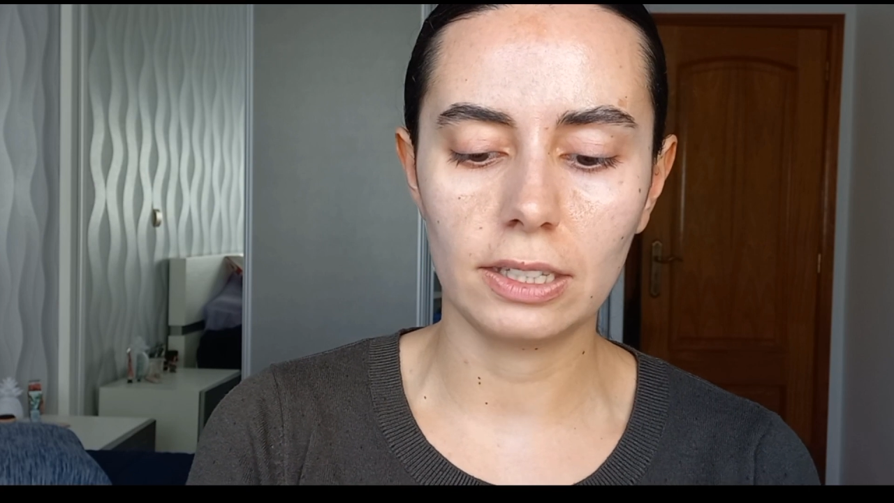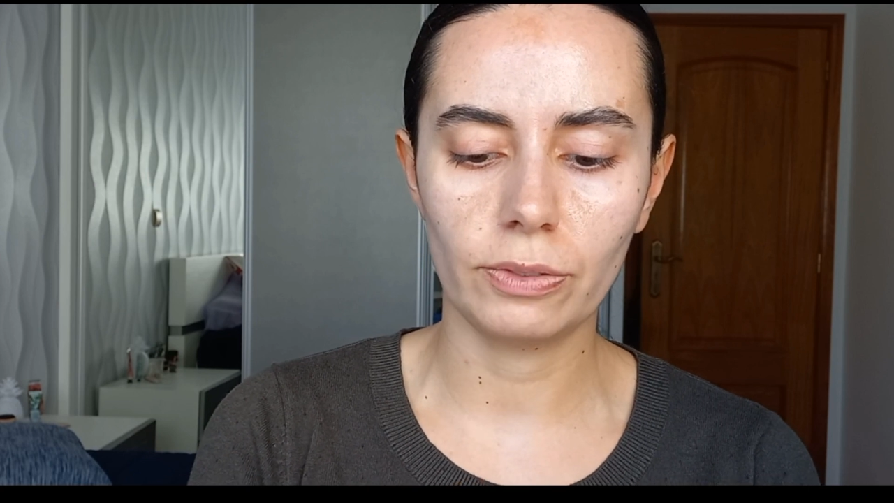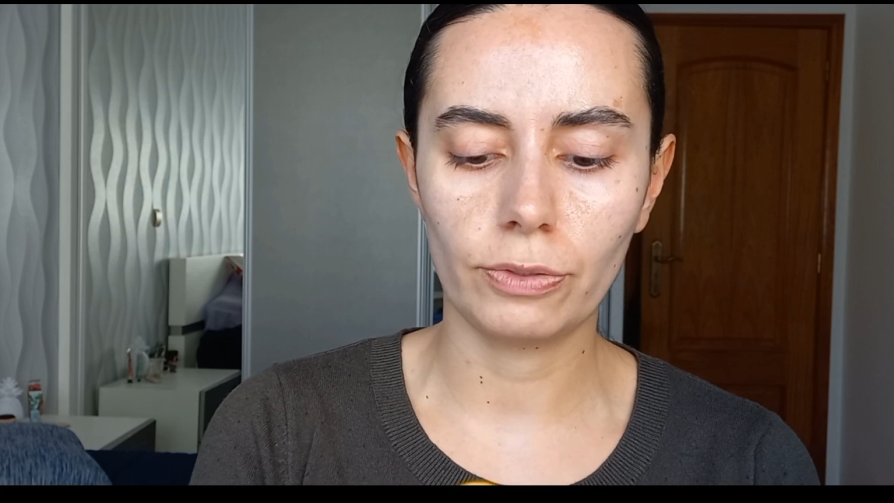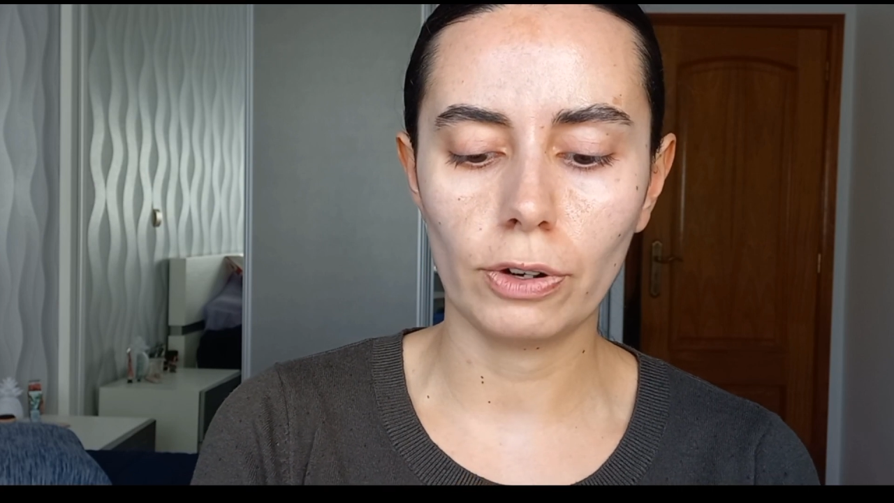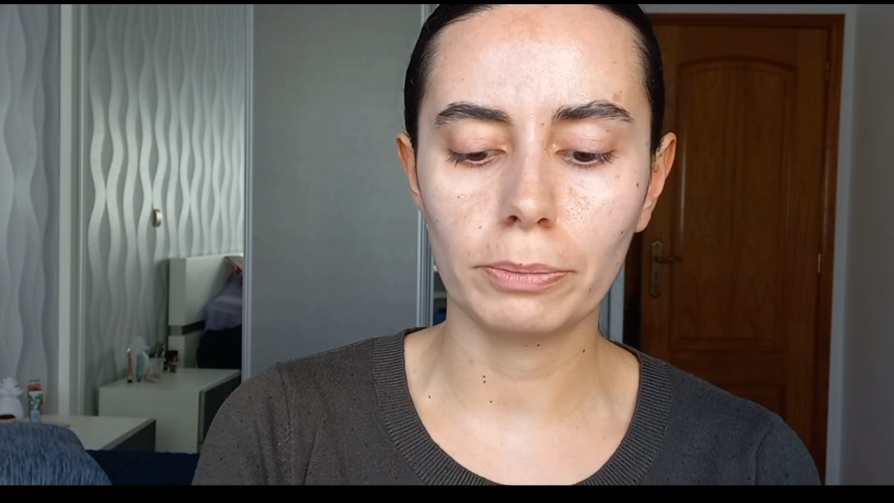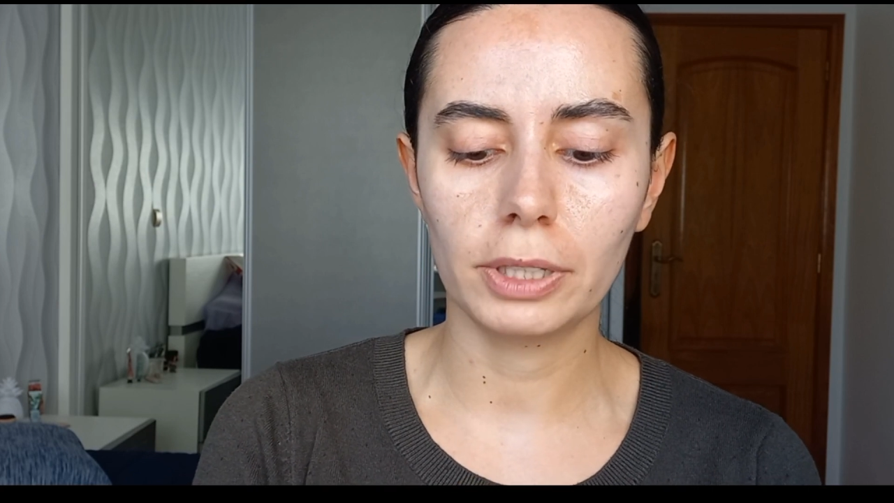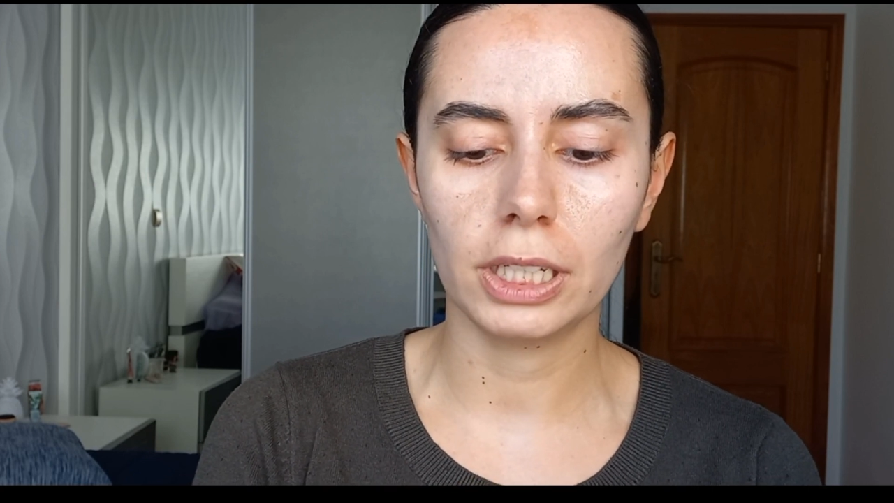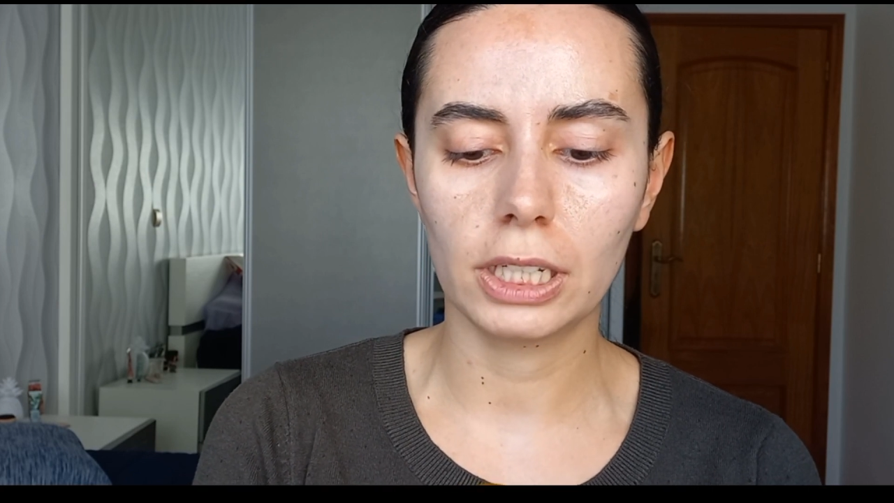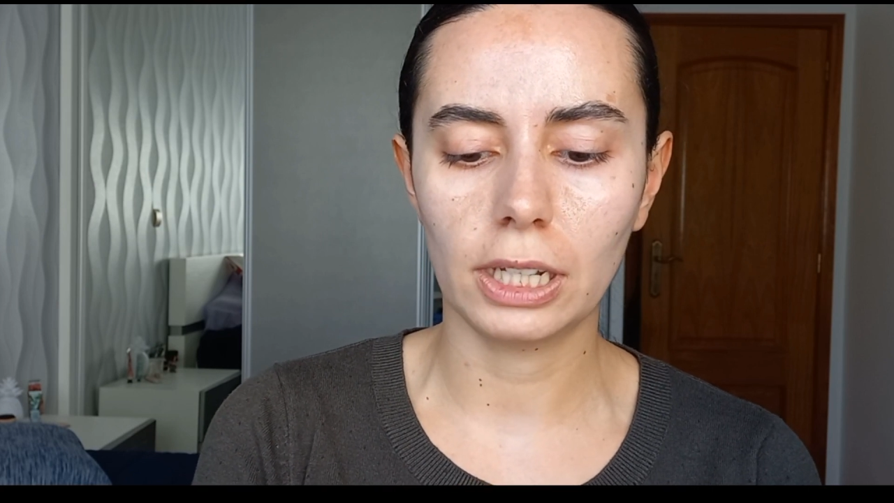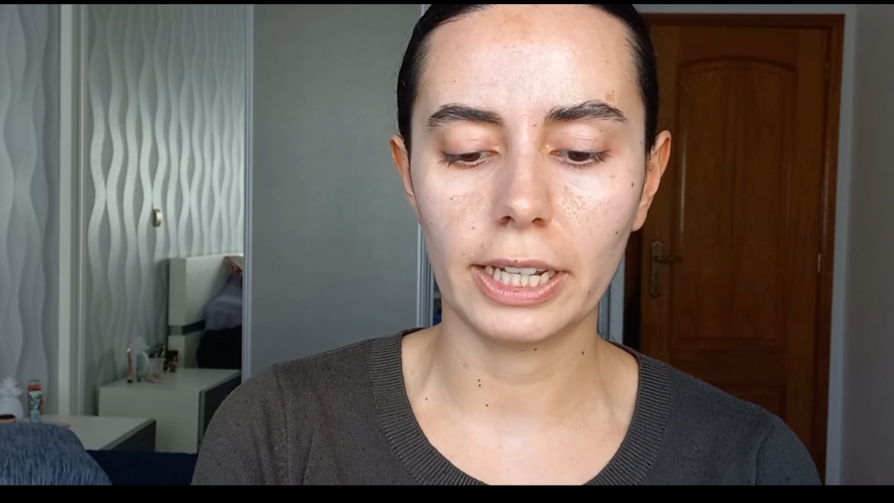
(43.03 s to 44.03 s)
from
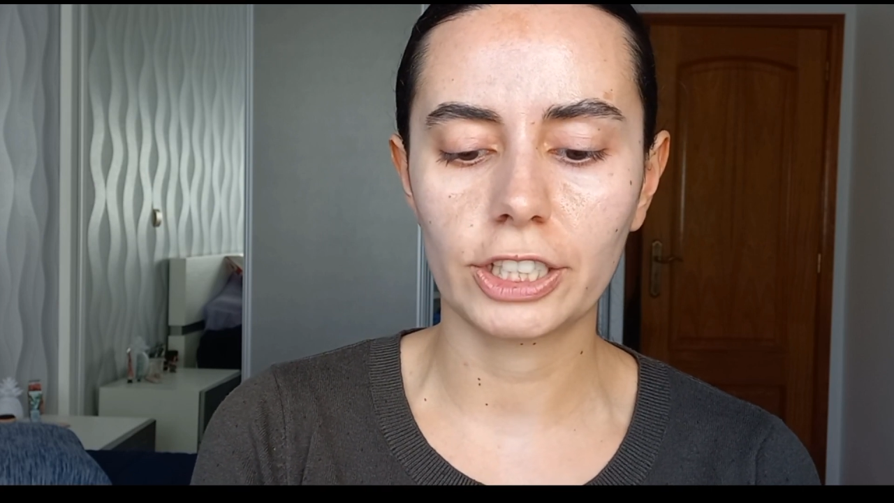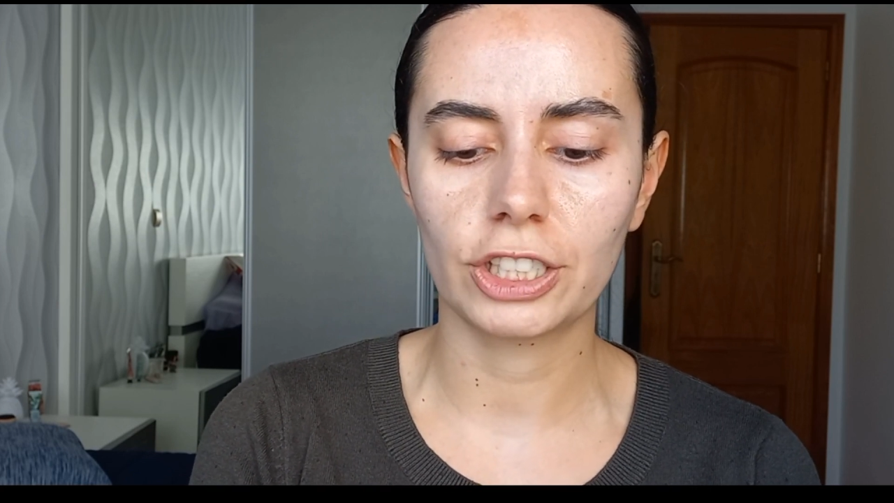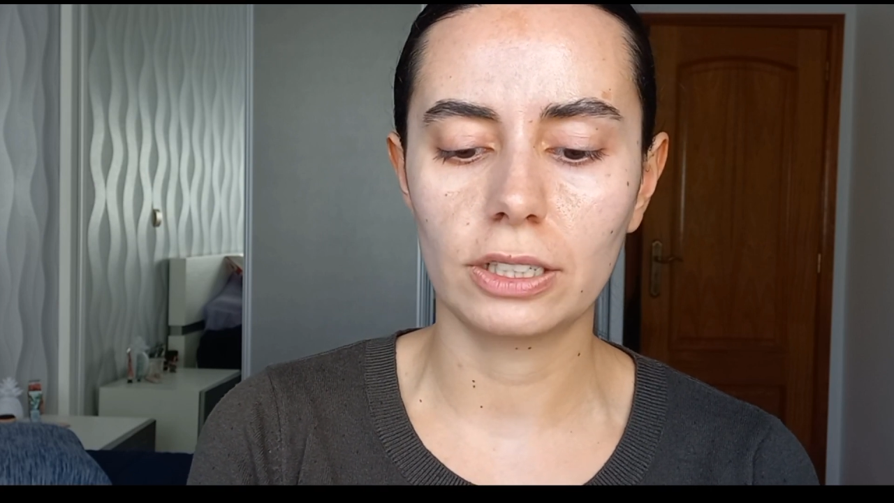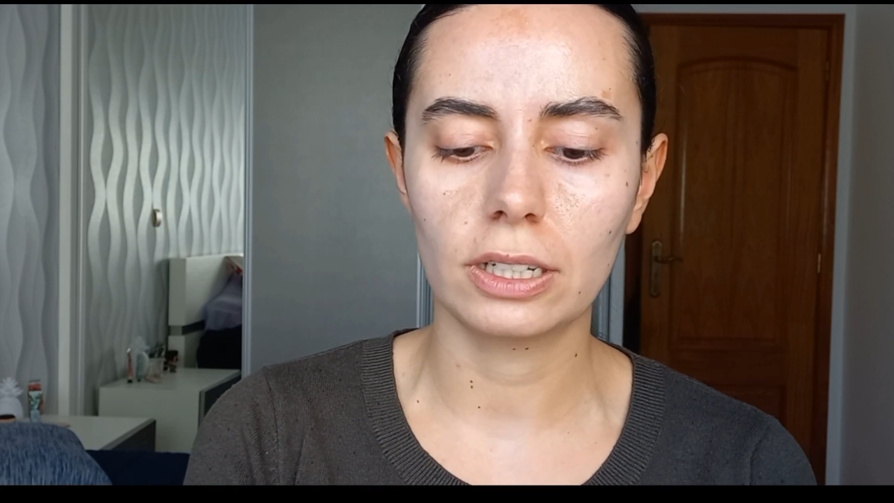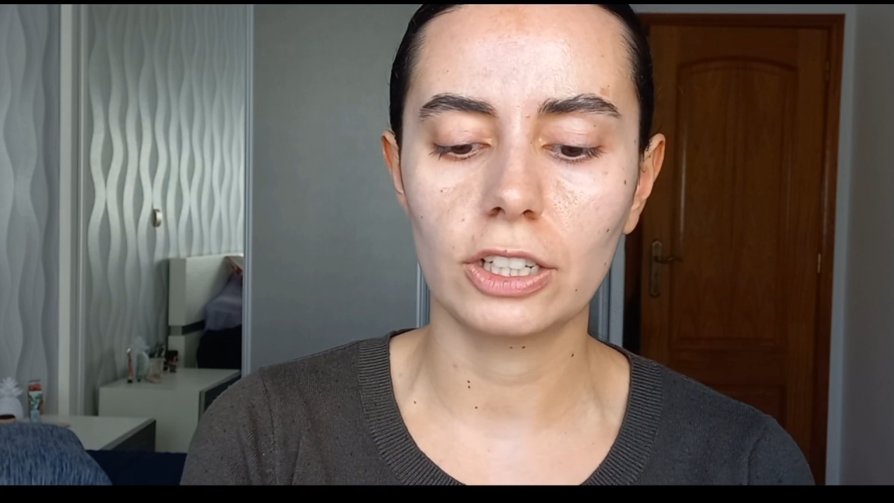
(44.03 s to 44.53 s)
the collection